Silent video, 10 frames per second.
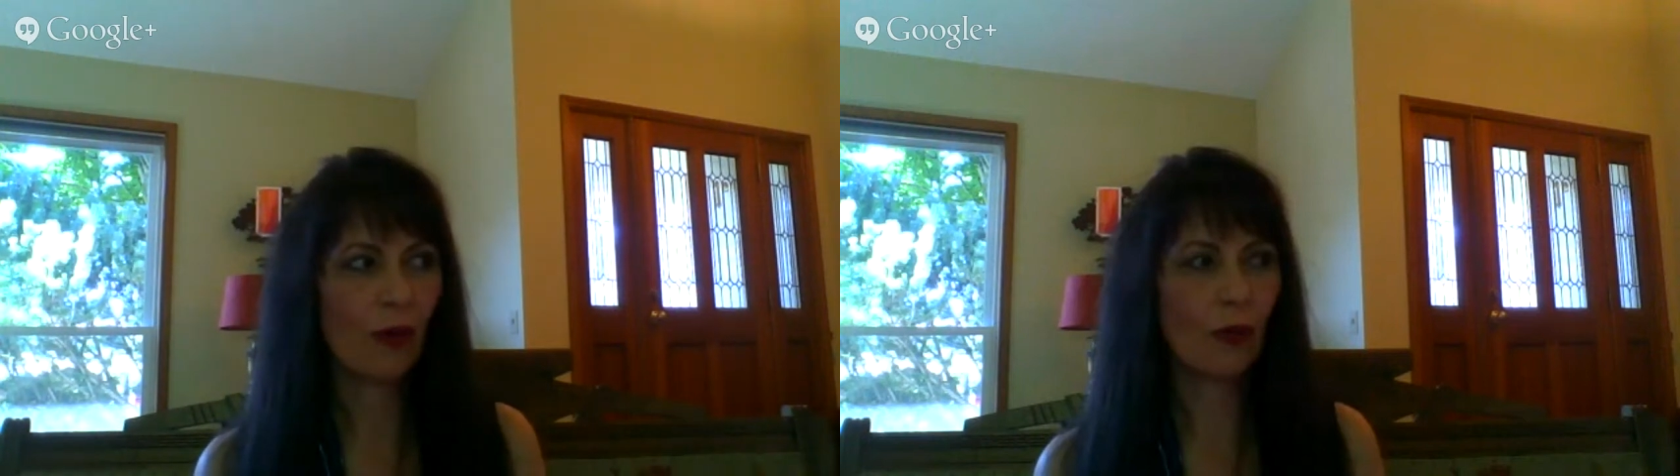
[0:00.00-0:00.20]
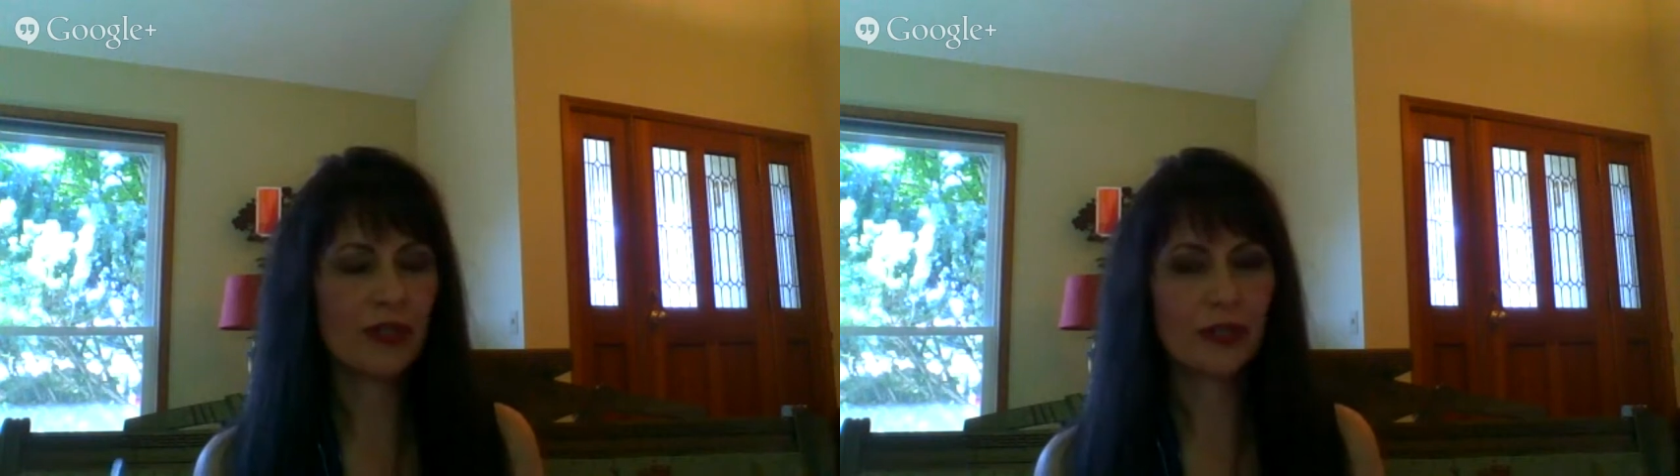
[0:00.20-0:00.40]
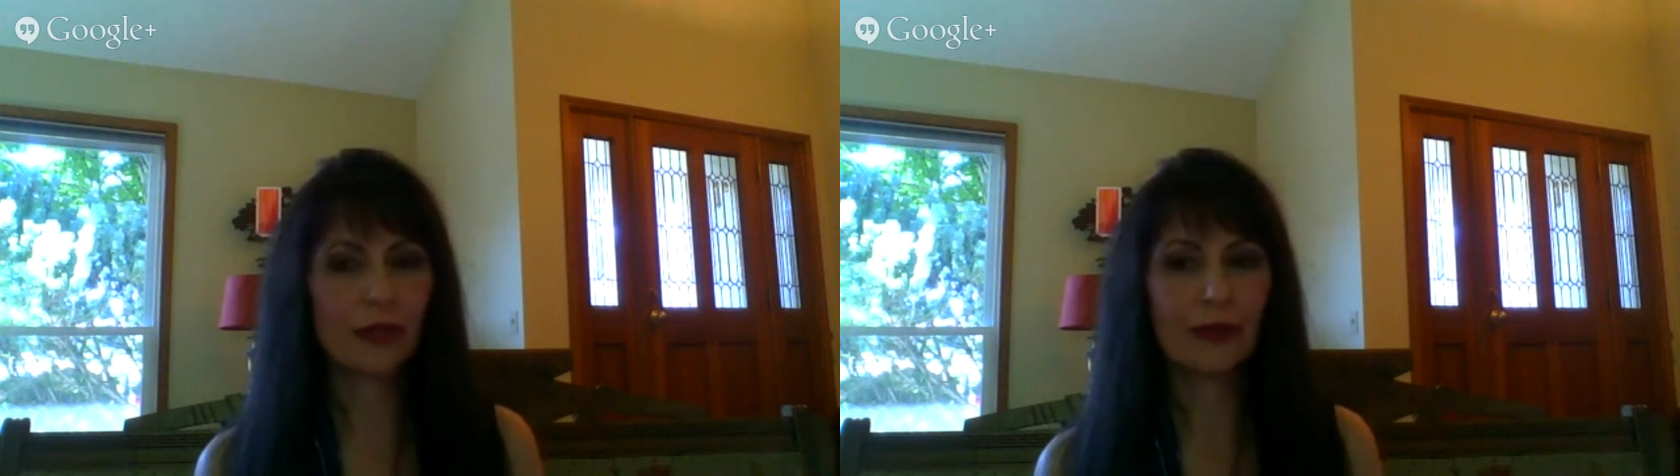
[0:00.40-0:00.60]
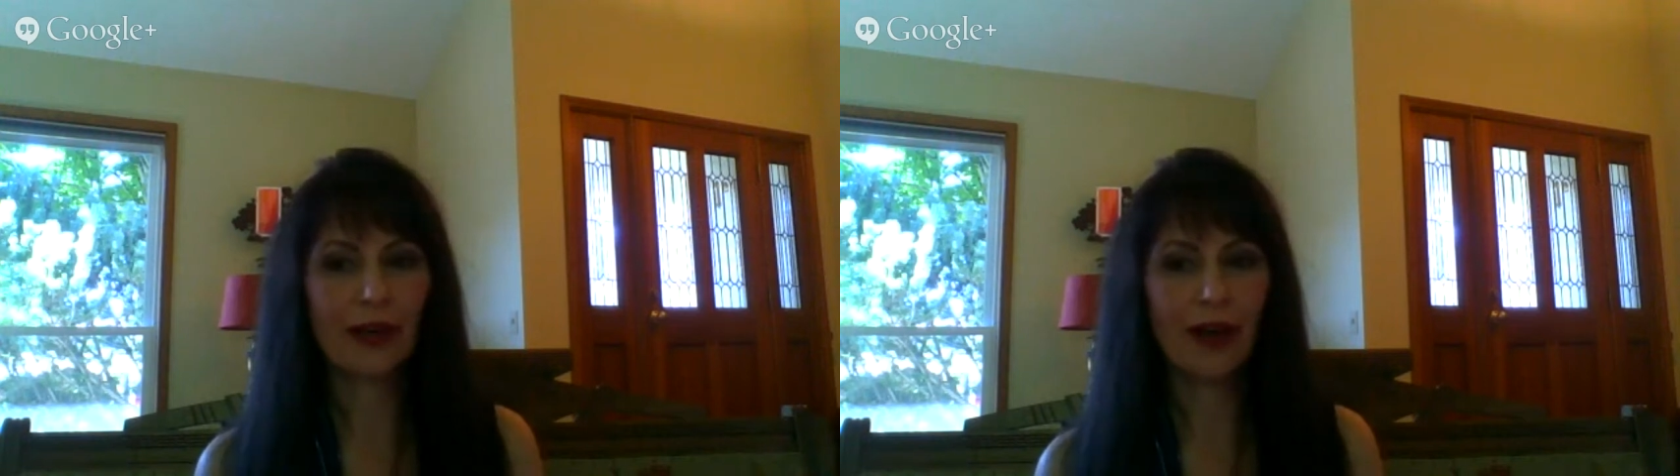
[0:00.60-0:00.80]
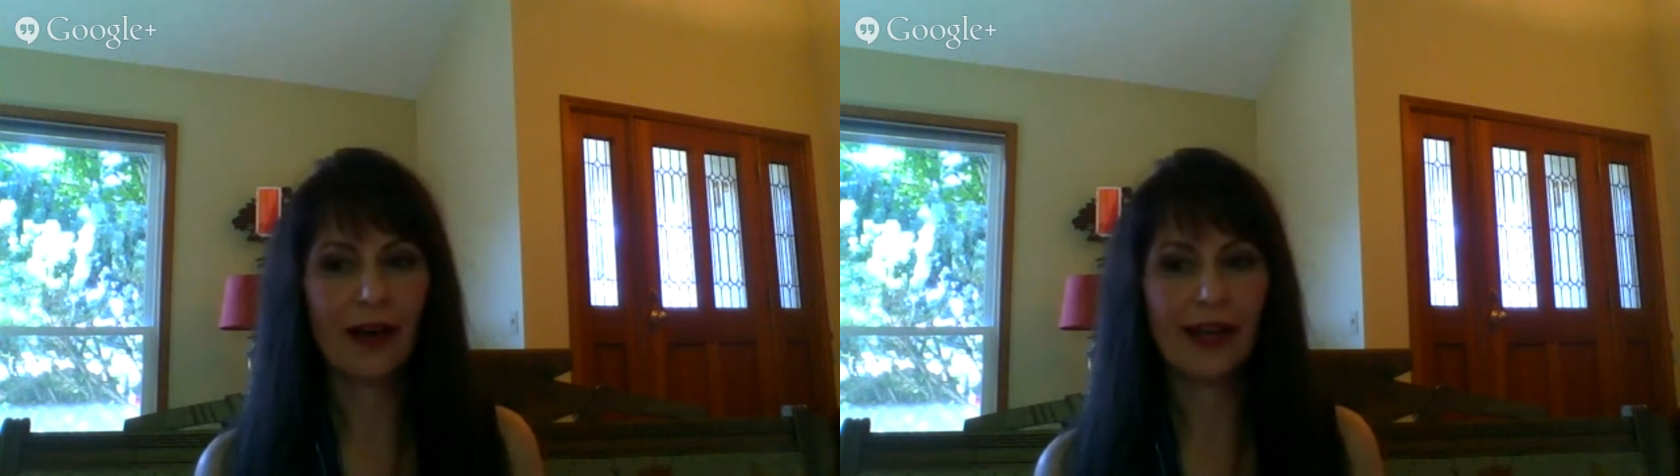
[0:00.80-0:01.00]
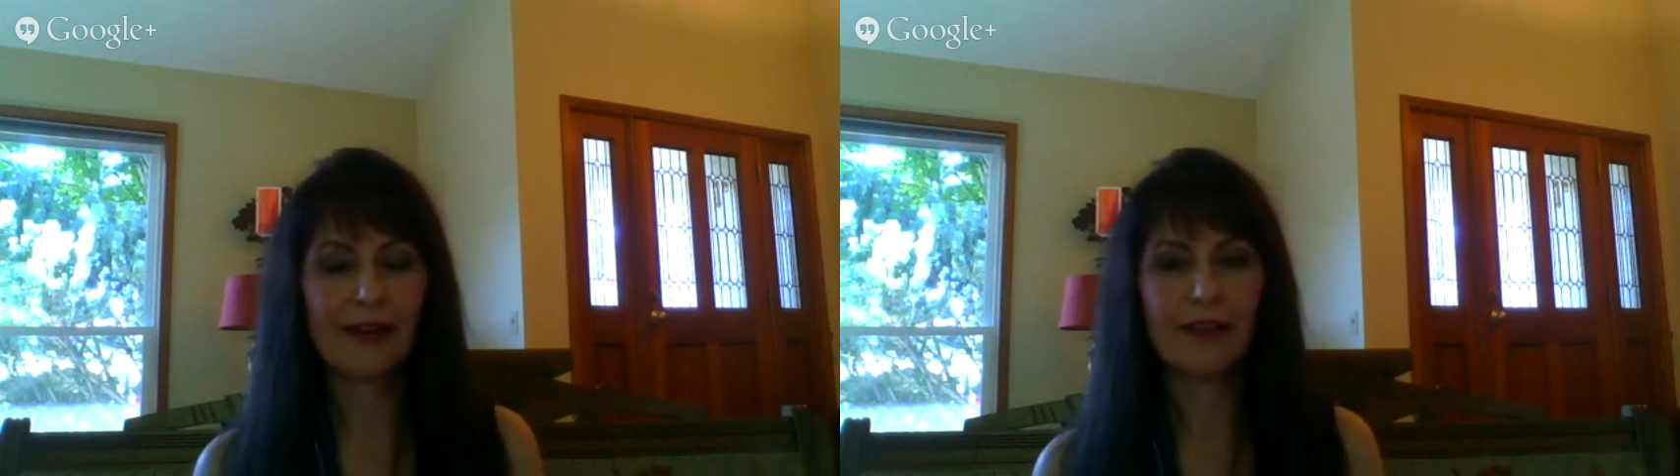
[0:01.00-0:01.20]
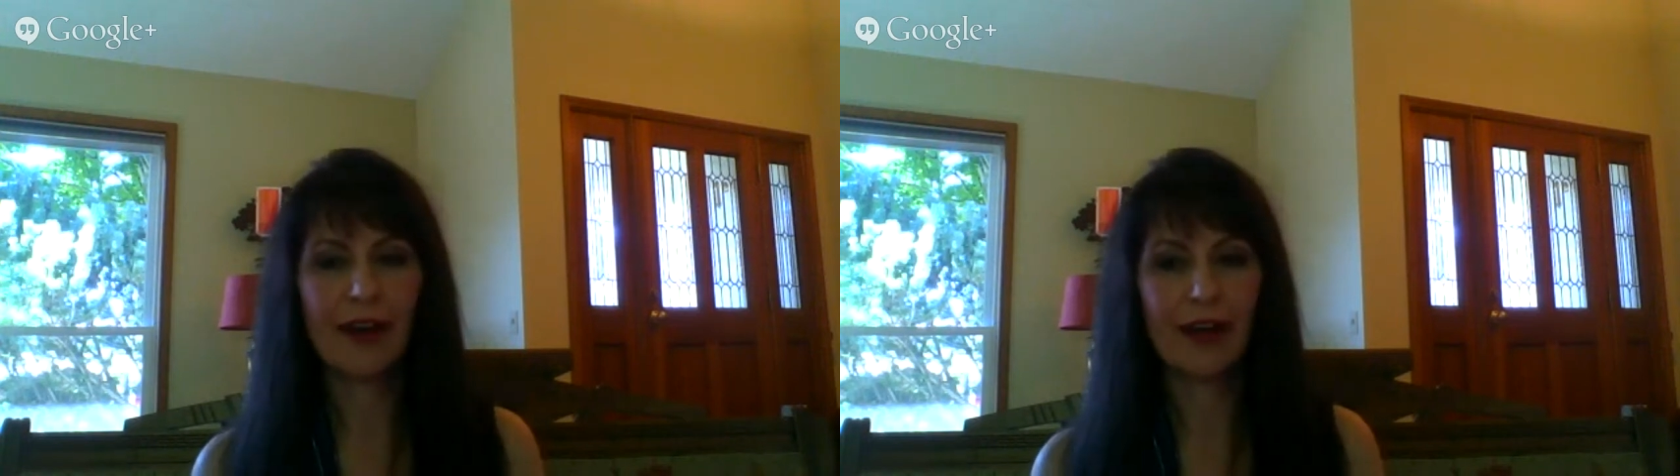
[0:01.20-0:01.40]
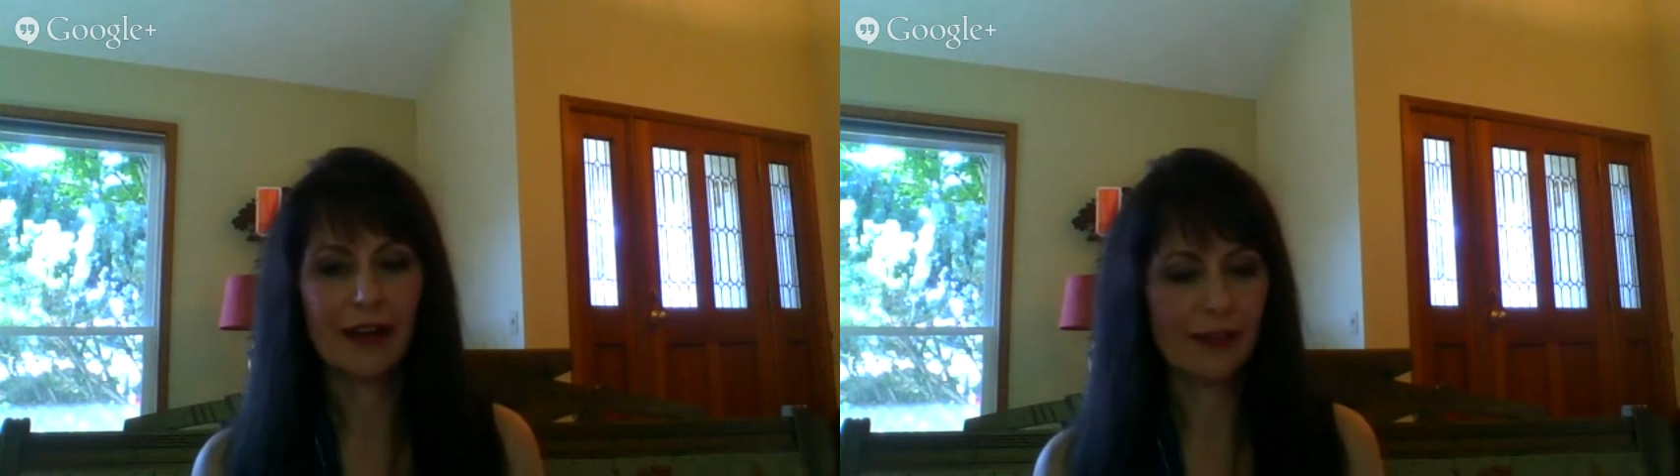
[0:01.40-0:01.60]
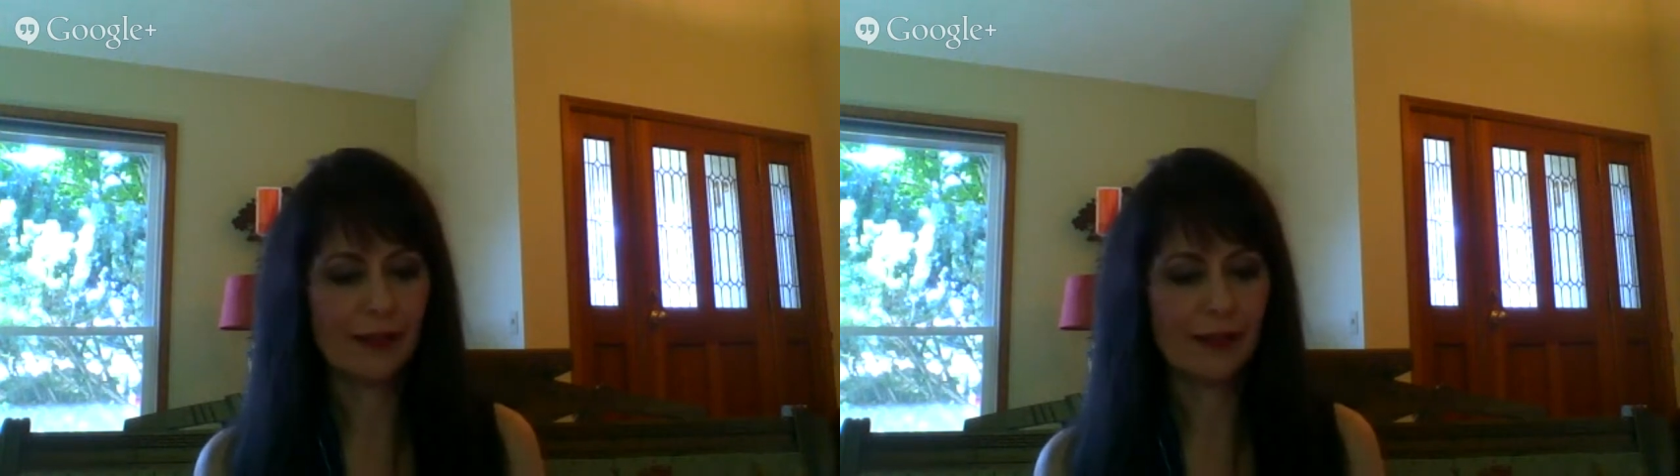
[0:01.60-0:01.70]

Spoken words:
what's going on, I've got